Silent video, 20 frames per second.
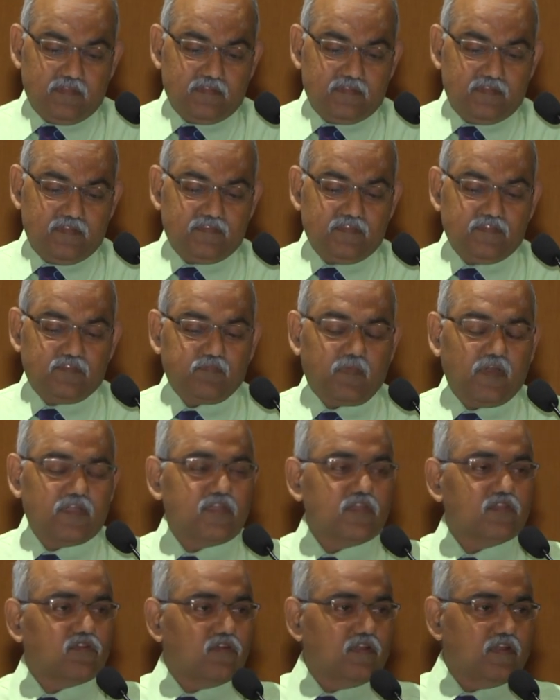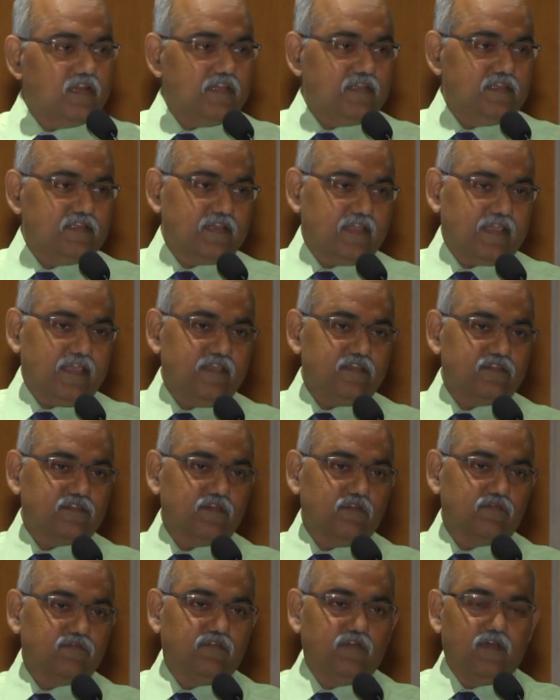This is particularly in the case
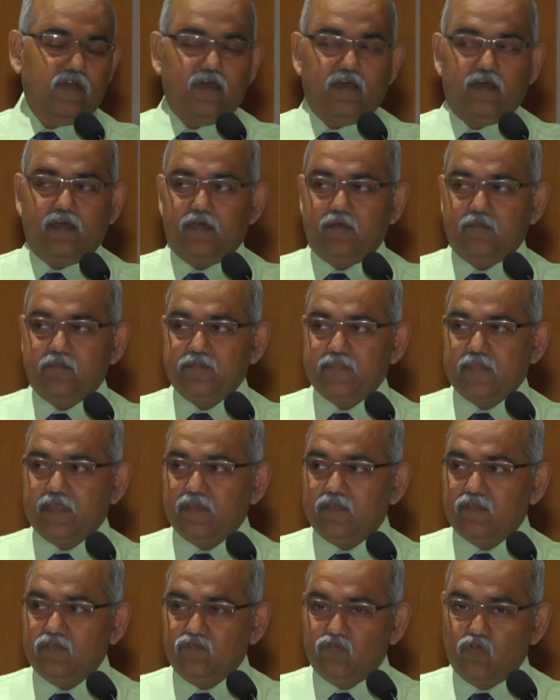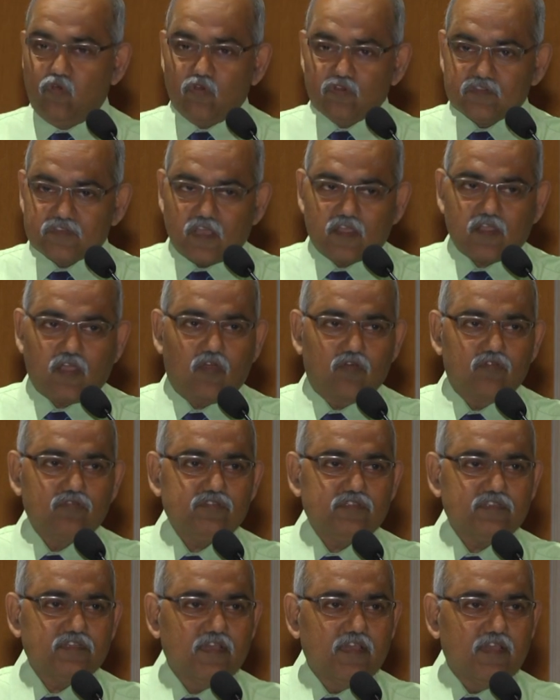of those
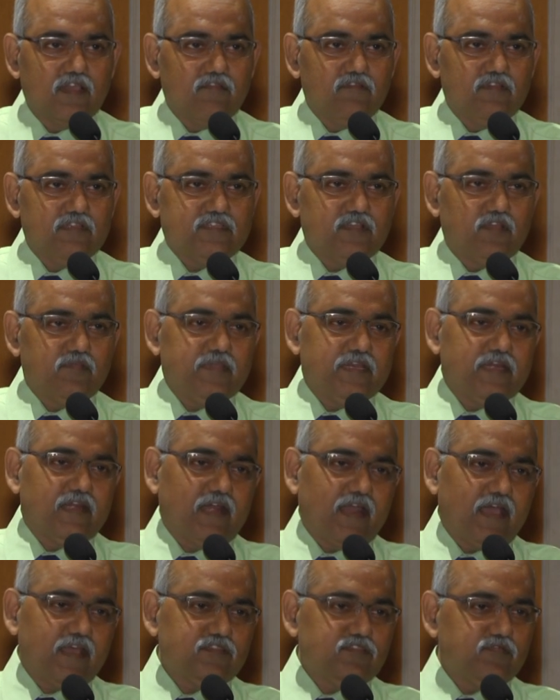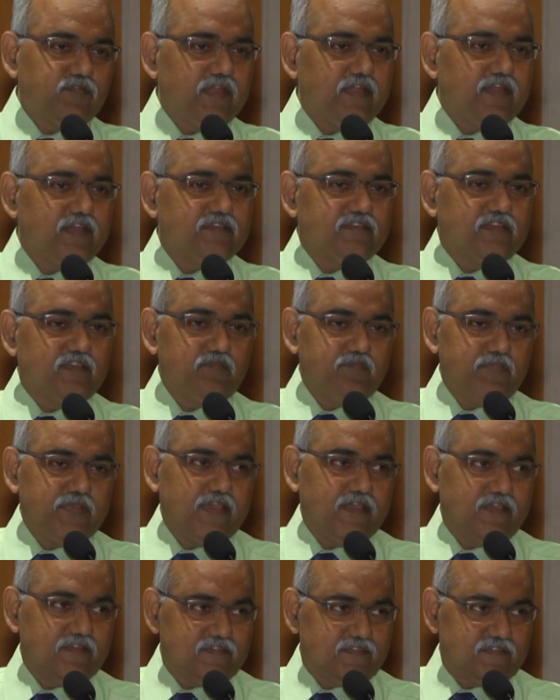accounts which have been classified as
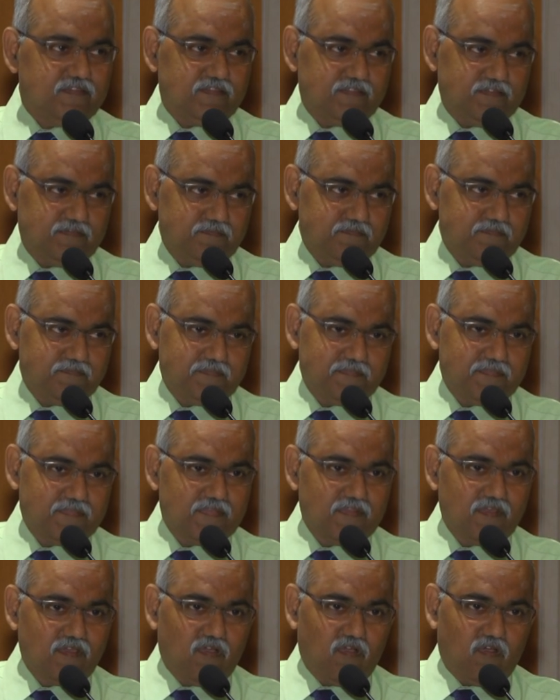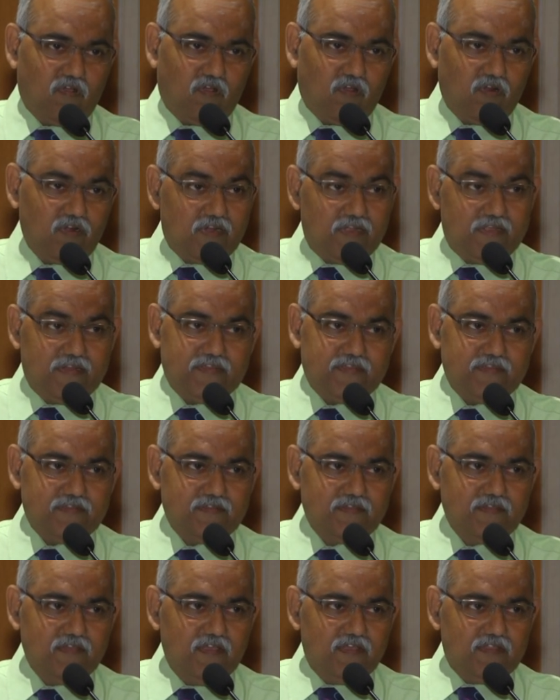NPAs already.
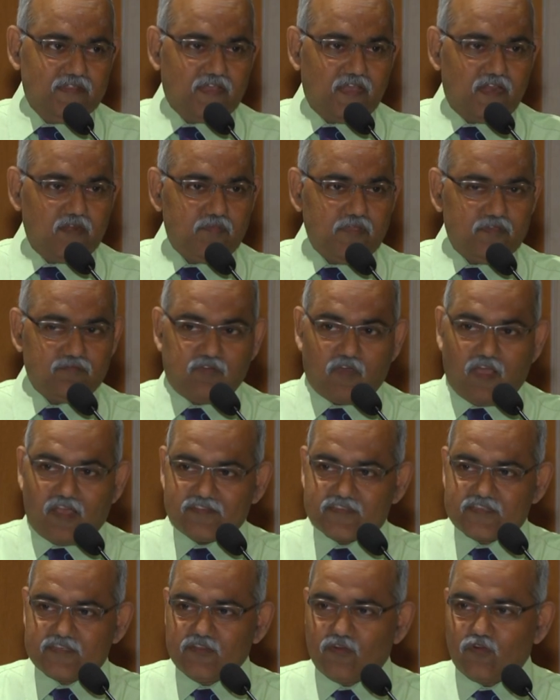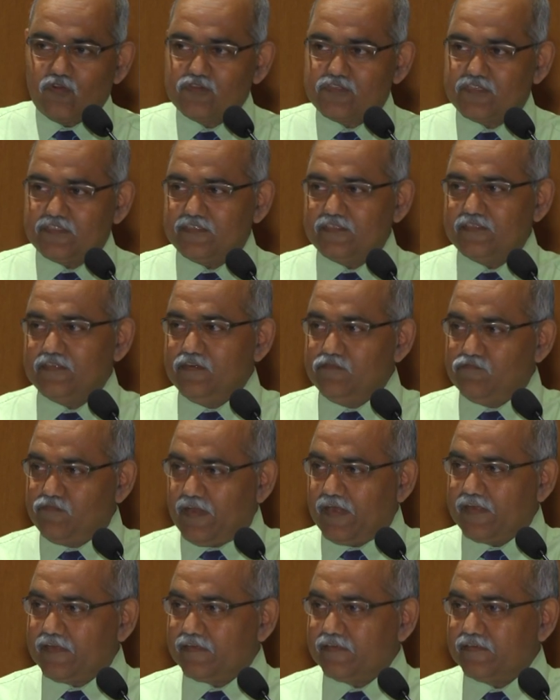There will be fast erosion, in
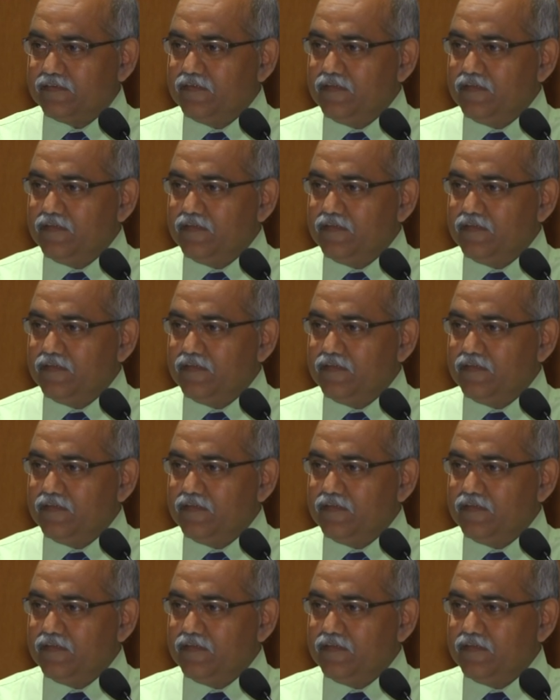fact.